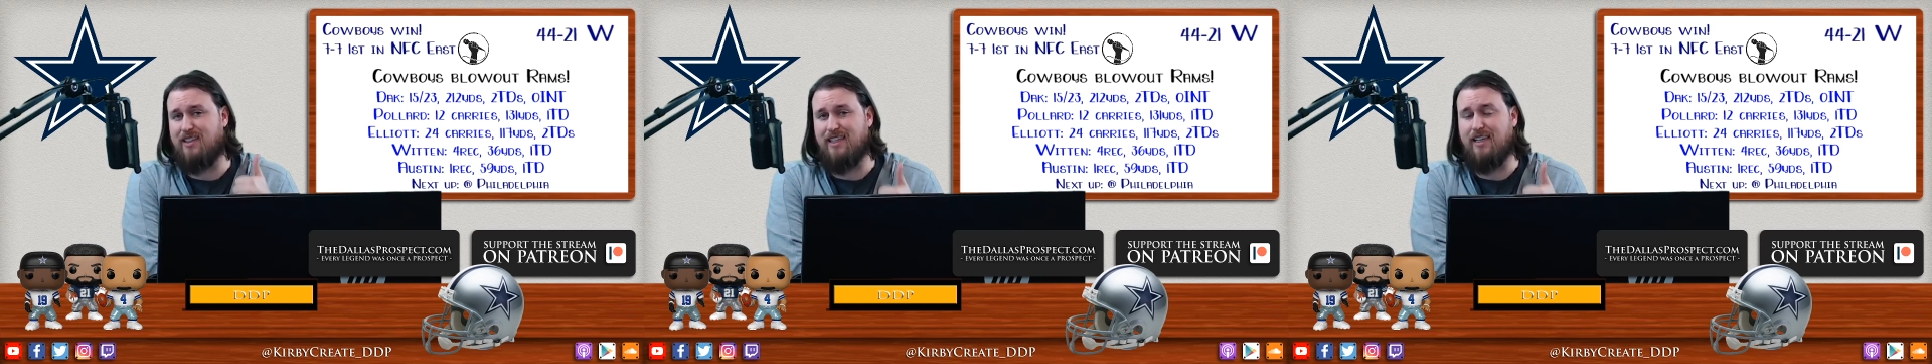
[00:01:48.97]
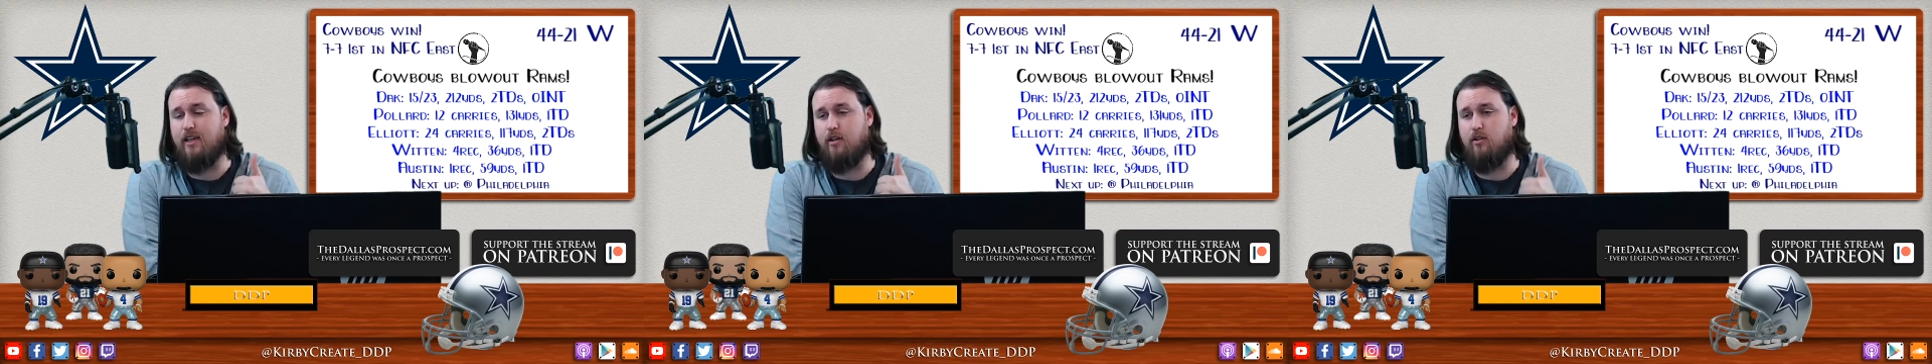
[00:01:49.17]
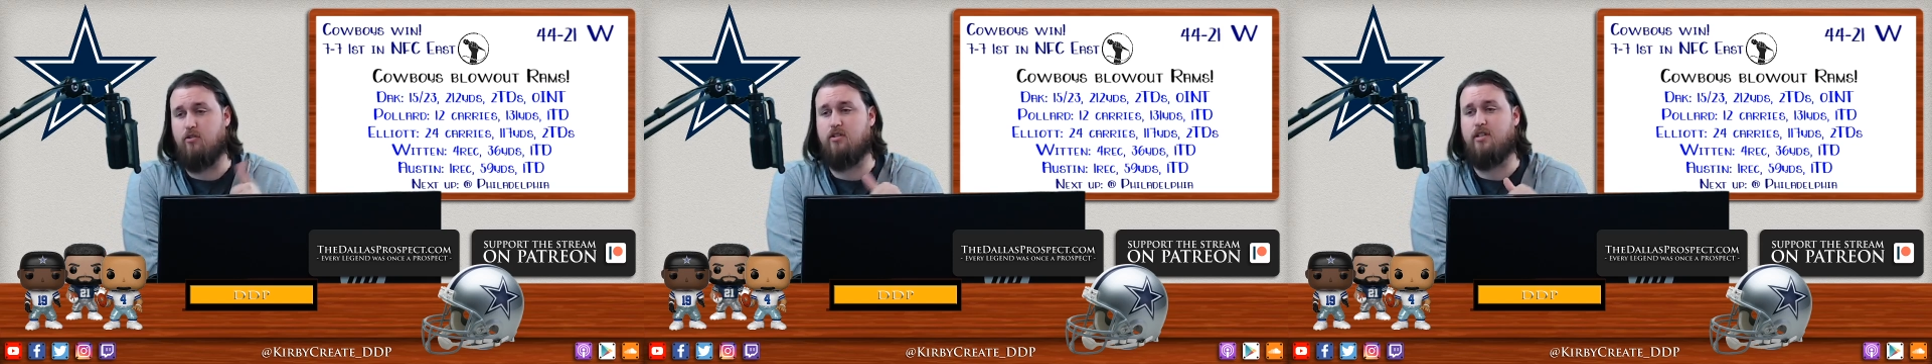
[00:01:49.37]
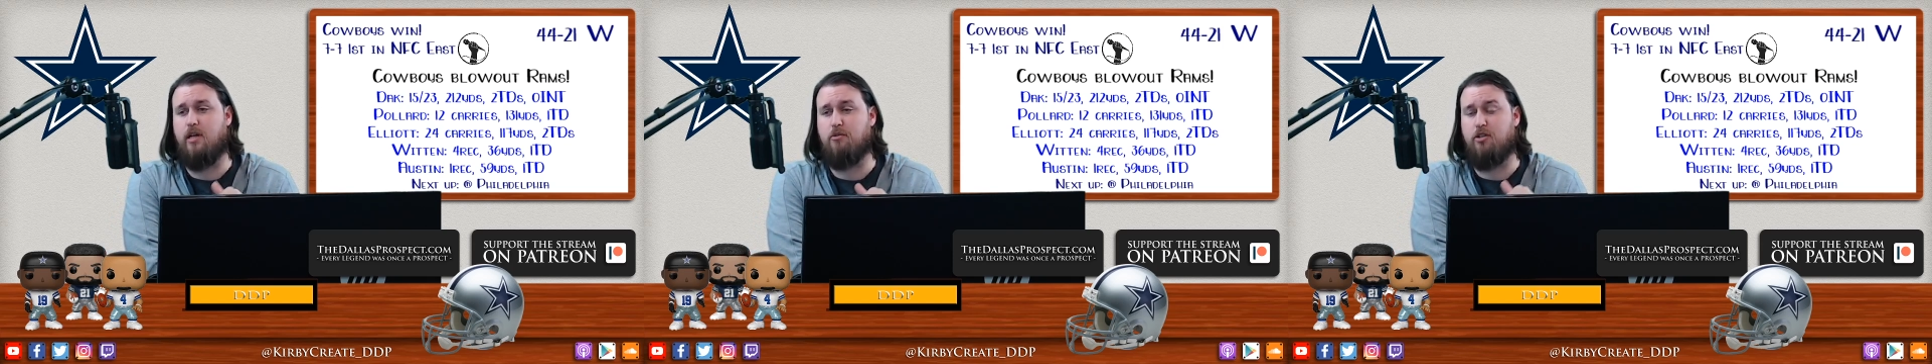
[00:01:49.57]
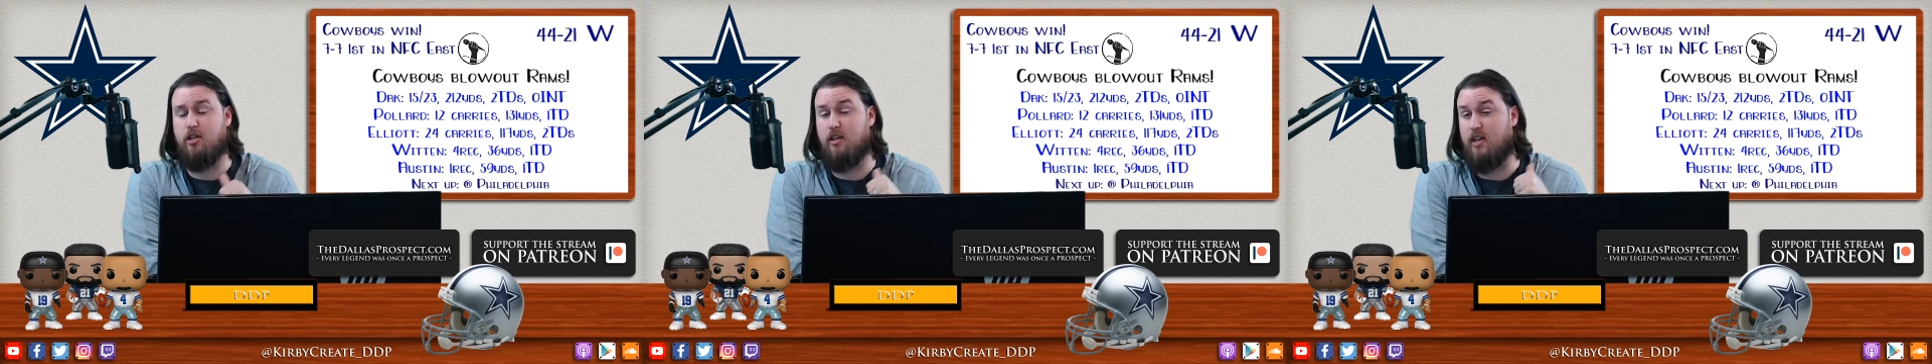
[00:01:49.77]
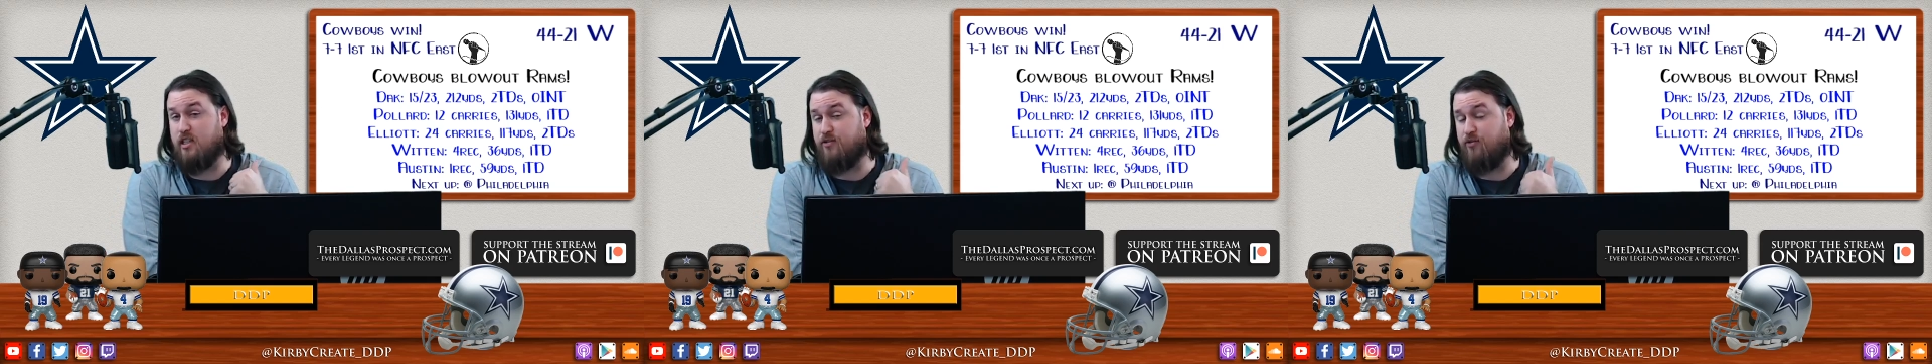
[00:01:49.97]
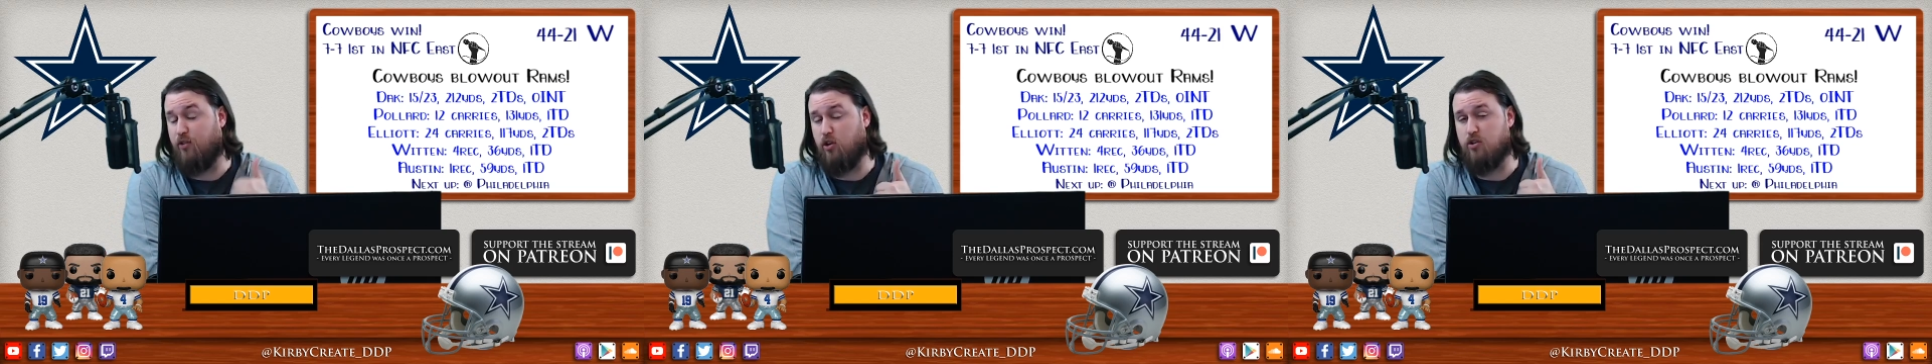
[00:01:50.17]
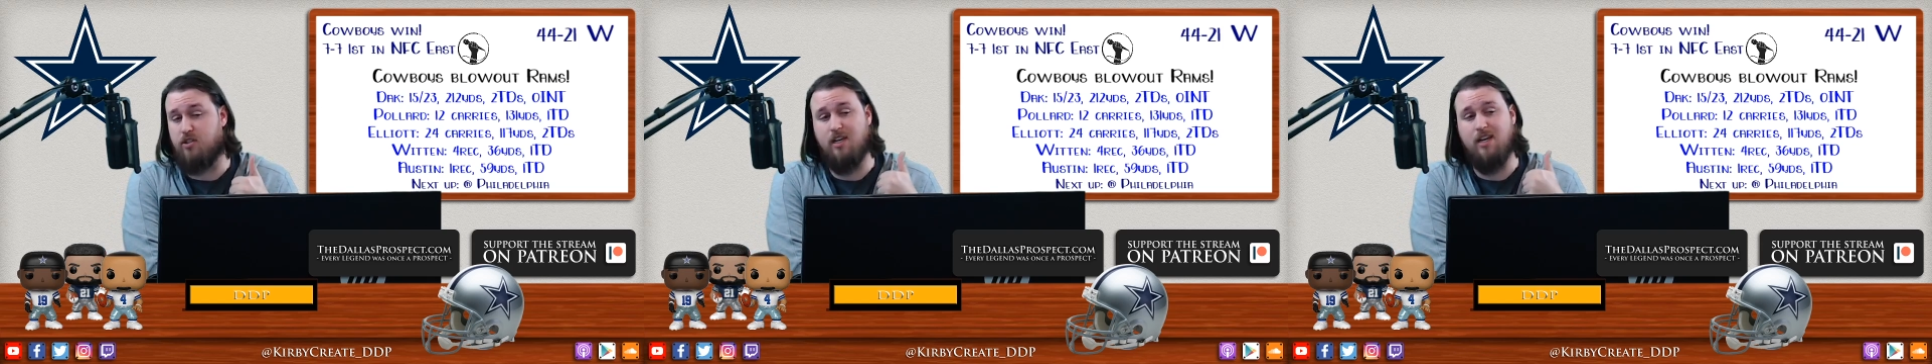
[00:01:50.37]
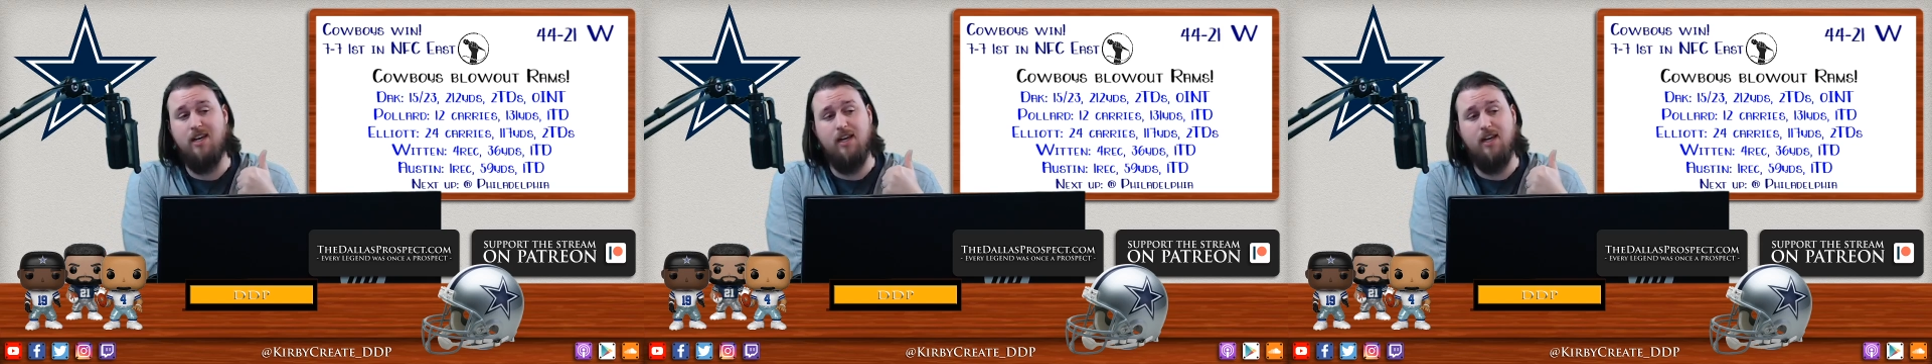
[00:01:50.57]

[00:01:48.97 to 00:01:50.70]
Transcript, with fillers: Lee interception, his first